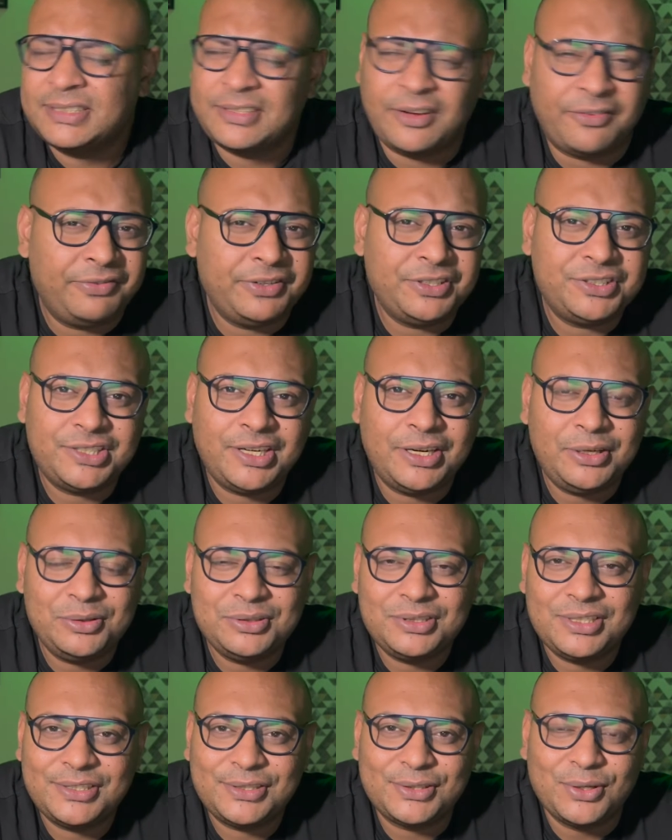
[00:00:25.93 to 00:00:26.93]
sufficient
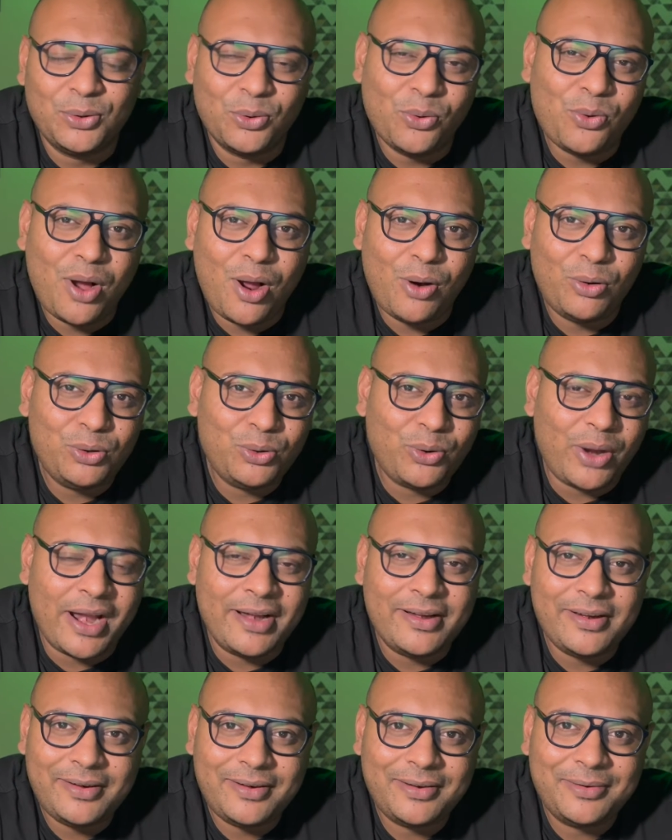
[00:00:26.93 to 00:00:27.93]
to just know how to
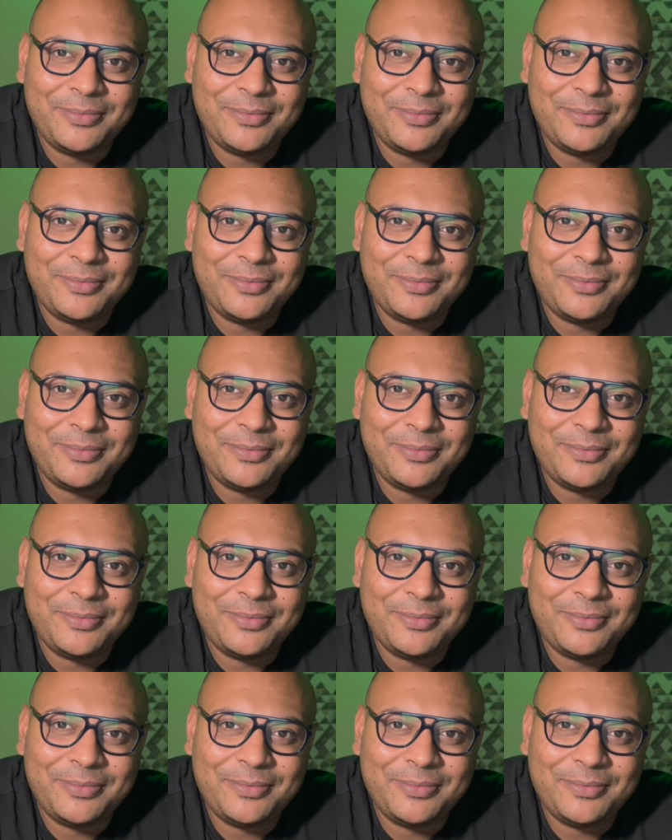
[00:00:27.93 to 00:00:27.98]
edit?